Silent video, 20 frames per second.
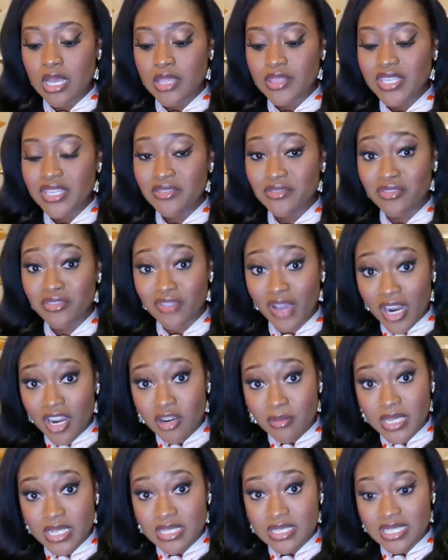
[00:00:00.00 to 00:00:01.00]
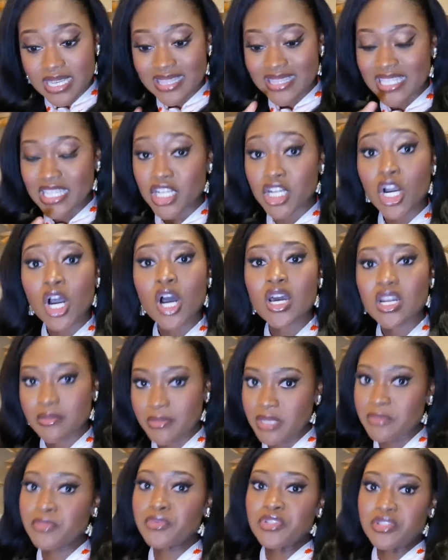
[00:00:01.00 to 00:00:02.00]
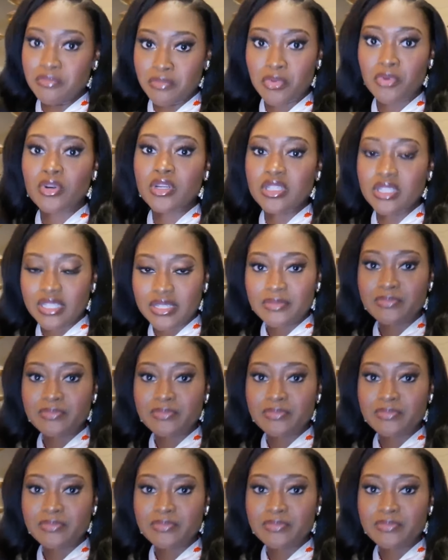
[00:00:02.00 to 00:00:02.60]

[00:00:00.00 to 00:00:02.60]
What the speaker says: the environment, and the economy, most importantly.